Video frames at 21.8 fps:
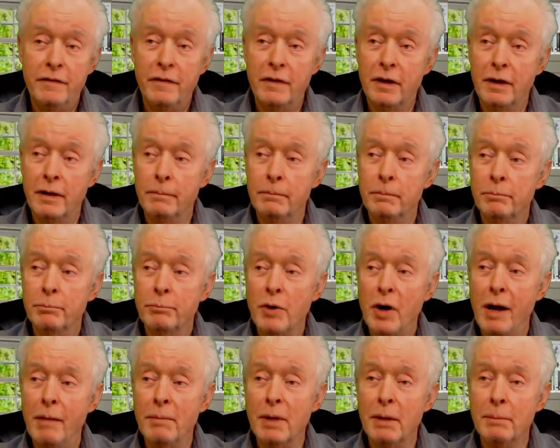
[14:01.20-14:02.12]
of
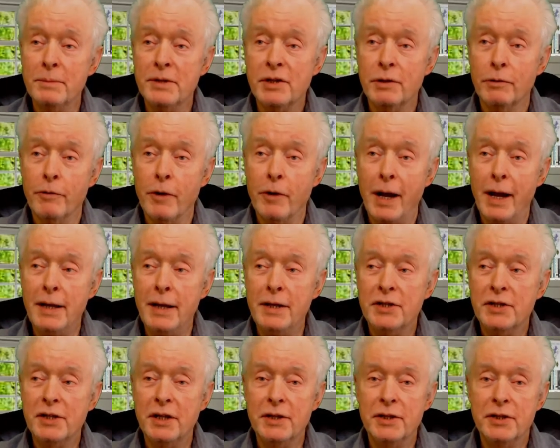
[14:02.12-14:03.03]
problems
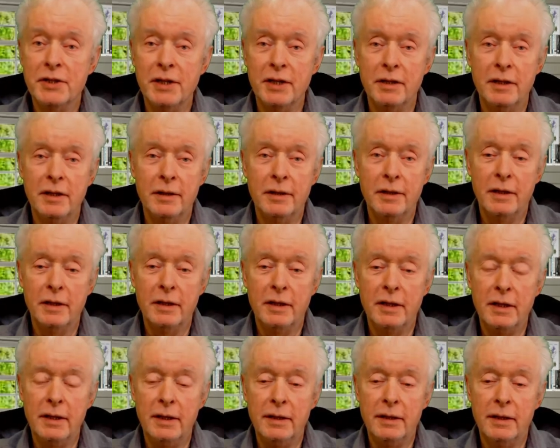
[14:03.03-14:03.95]
arise, is in
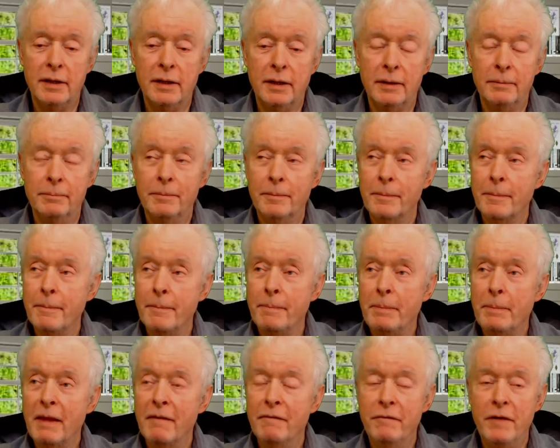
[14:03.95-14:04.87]
the
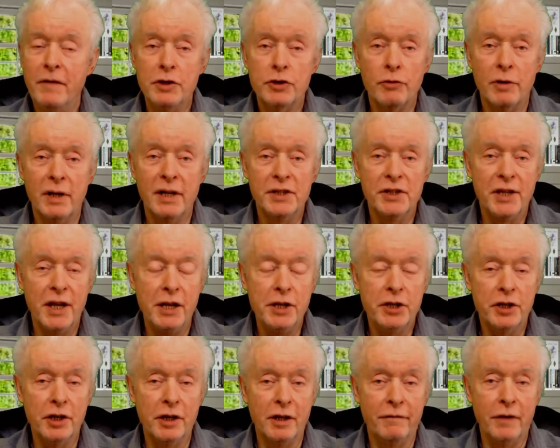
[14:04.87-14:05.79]

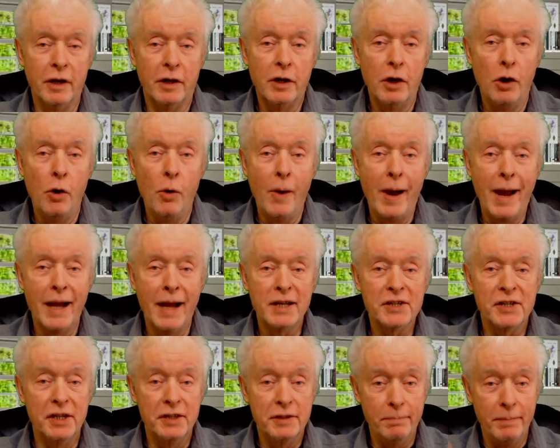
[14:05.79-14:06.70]
visualization of a
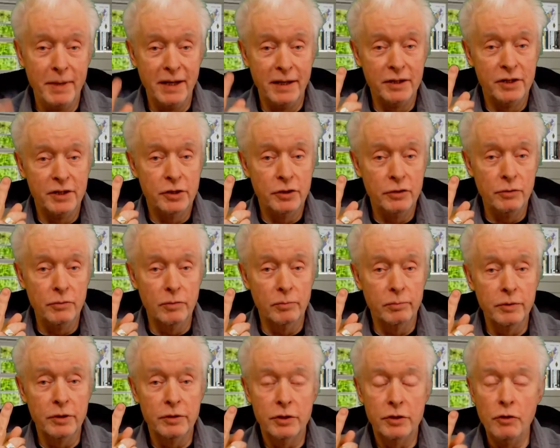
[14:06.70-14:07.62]
coax as being
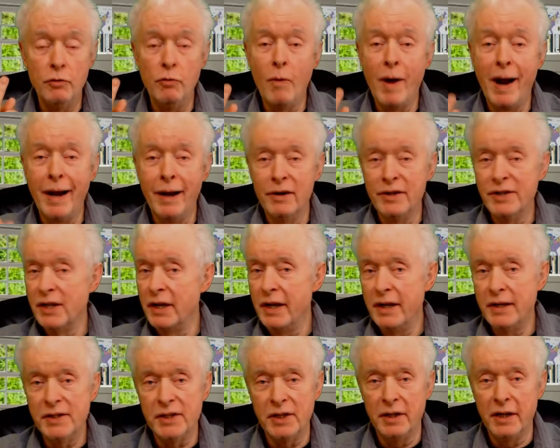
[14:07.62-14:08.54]
two wires.
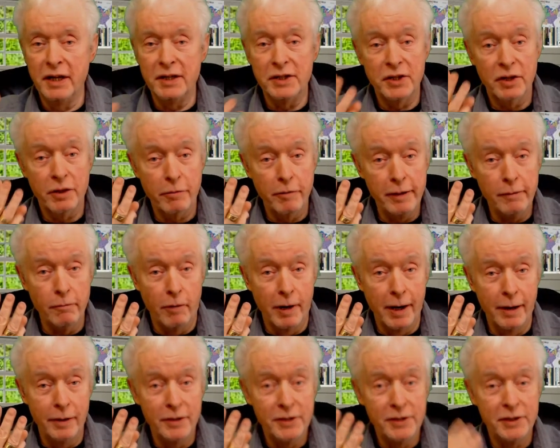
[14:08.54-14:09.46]
It isn't. It's three
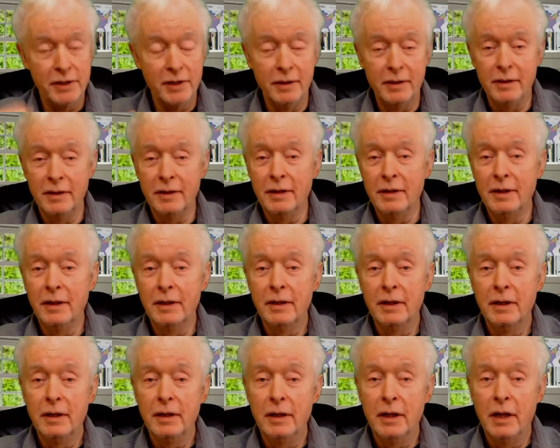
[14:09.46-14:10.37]
wires.
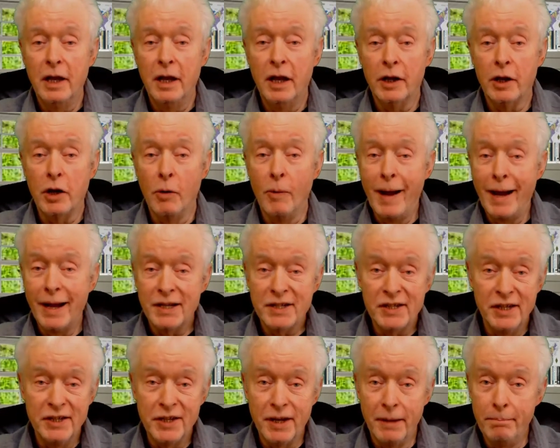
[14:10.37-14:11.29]
The
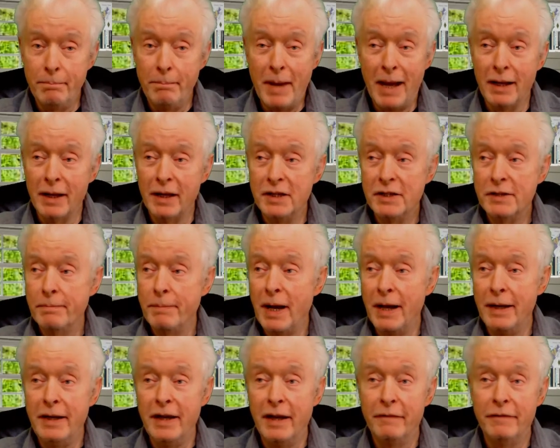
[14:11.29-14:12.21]
coax is
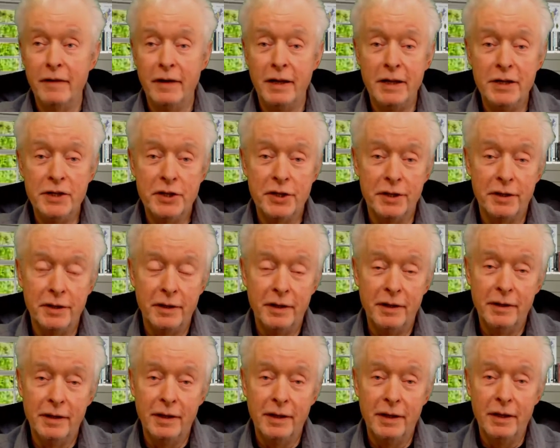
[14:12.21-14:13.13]
unbalanced by
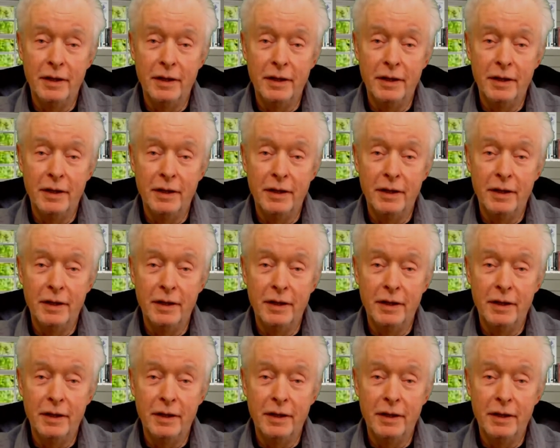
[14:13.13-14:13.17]
definition.